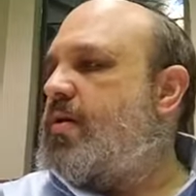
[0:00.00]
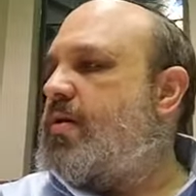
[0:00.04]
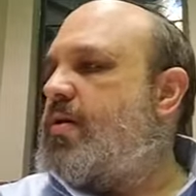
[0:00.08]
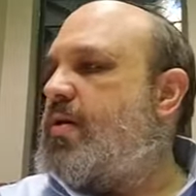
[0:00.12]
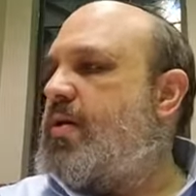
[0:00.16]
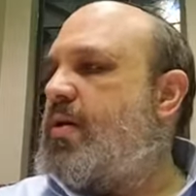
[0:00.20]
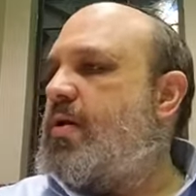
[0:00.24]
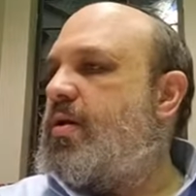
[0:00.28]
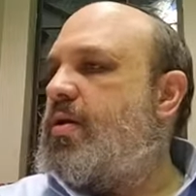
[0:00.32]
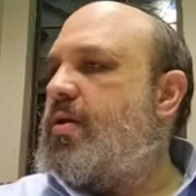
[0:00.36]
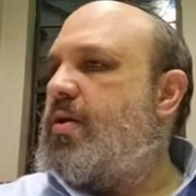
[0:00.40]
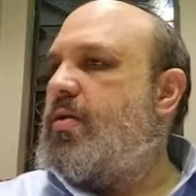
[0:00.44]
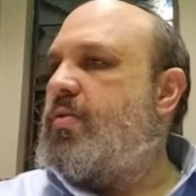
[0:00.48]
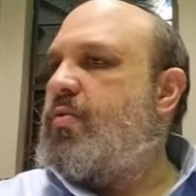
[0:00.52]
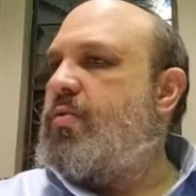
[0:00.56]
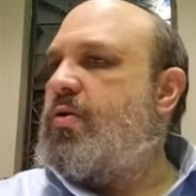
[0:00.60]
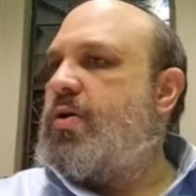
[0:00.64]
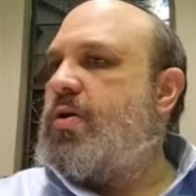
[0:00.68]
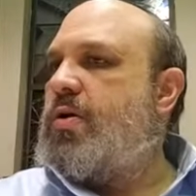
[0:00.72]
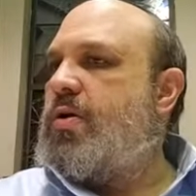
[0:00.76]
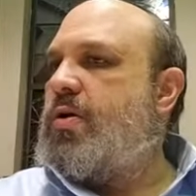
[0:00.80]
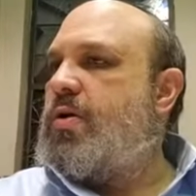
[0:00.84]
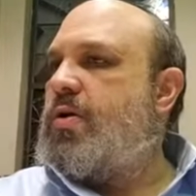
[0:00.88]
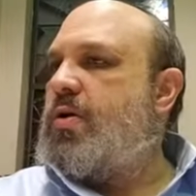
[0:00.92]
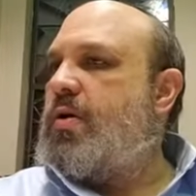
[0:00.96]
they, they
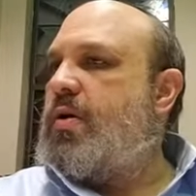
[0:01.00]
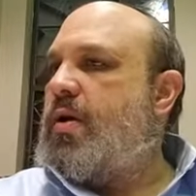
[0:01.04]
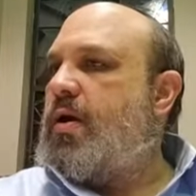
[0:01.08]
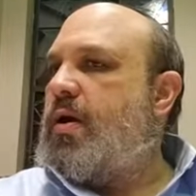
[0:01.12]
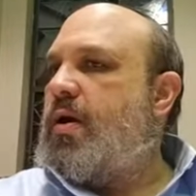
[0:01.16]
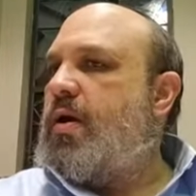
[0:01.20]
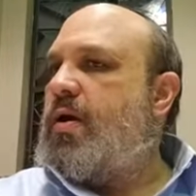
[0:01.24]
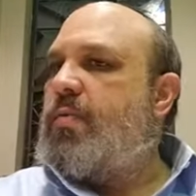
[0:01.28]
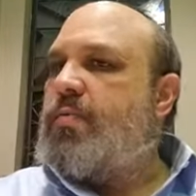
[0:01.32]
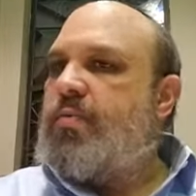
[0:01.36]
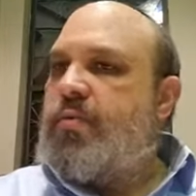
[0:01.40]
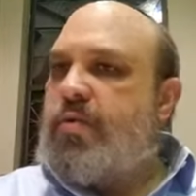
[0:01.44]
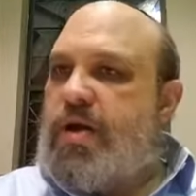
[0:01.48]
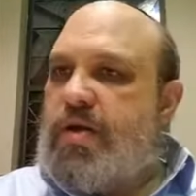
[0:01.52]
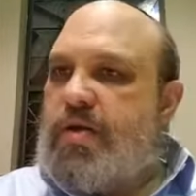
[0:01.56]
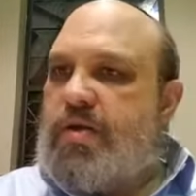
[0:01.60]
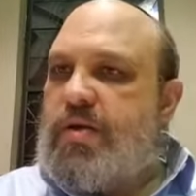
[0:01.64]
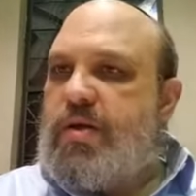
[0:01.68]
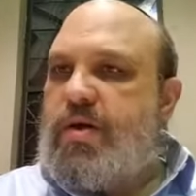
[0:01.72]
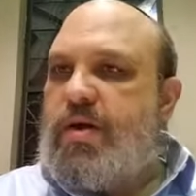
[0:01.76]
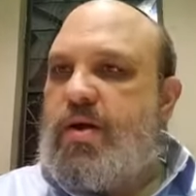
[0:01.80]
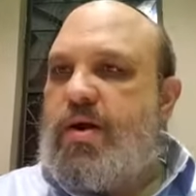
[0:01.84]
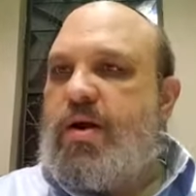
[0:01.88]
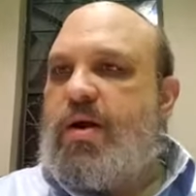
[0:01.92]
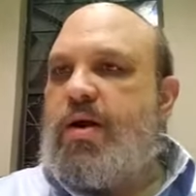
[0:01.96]
were
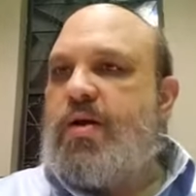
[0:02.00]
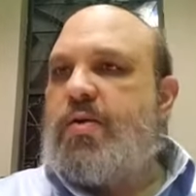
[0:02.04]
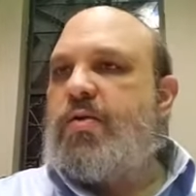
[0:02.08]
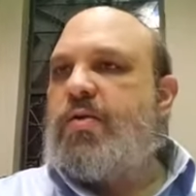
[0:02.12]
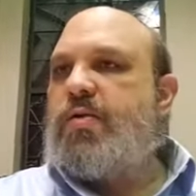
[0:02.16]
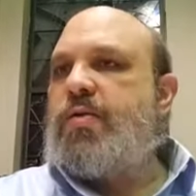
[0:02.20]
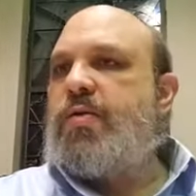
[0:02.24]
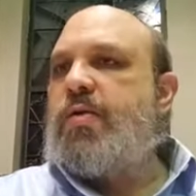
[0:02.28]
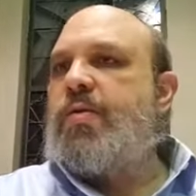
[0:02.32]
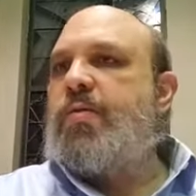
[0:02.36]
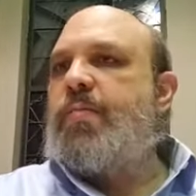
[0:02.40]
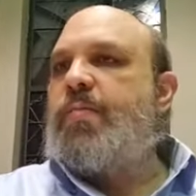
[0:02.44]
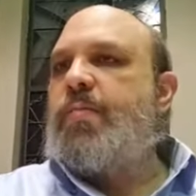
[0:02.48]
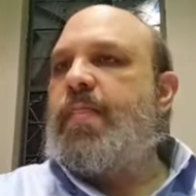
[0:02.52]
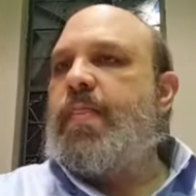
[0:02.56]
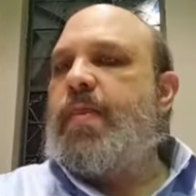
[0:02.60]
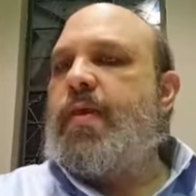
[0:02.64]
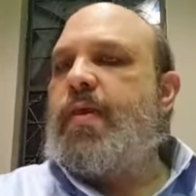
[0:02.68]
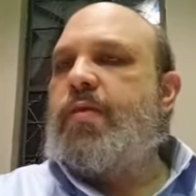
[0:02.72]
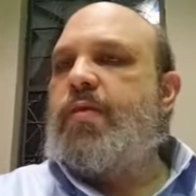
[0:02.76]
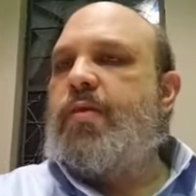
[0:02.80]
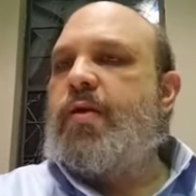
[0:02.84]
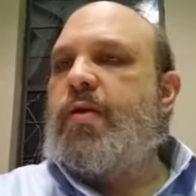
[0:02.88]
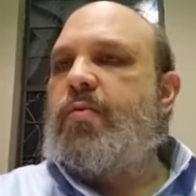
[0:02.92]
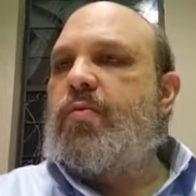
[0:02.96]
oppressing us
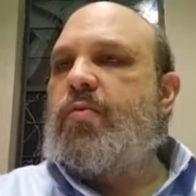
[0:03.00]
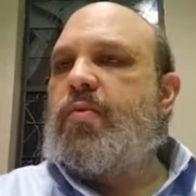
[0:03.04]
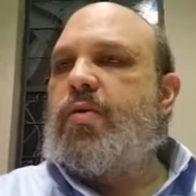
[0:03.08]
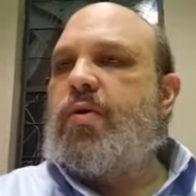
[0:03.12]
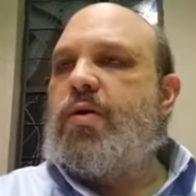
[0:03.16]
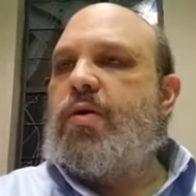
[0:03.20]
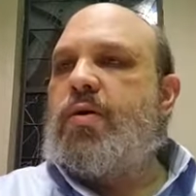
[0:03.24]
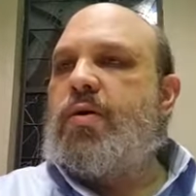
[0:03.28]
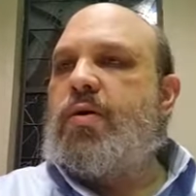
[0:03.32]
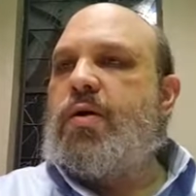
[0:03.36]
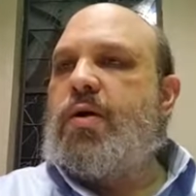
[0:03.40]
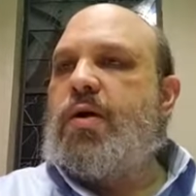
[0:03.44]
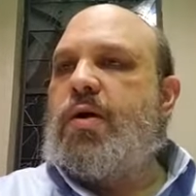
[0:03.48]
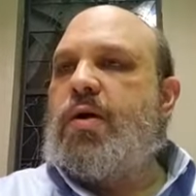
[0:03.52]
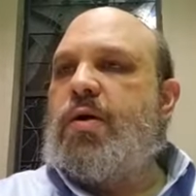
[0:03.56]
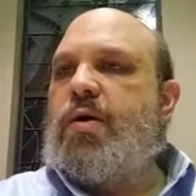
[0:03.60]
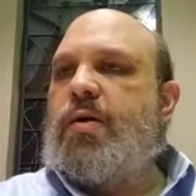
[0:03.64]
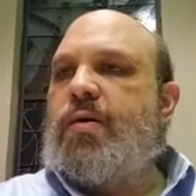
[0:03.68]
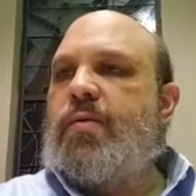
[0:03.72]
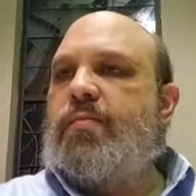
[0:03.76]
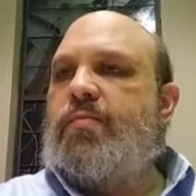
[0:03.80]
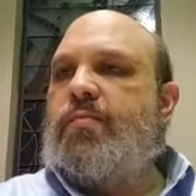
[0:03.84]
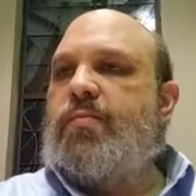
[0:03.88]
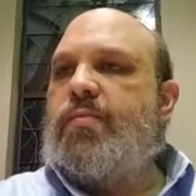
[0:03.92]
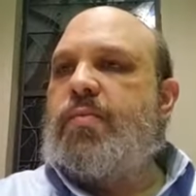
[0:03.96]
and they
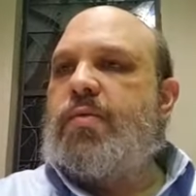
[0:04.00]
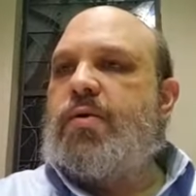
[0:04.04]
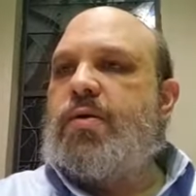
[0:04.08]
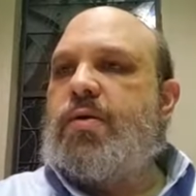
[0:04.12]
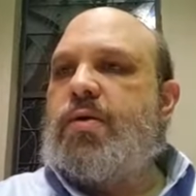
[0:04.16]
were um,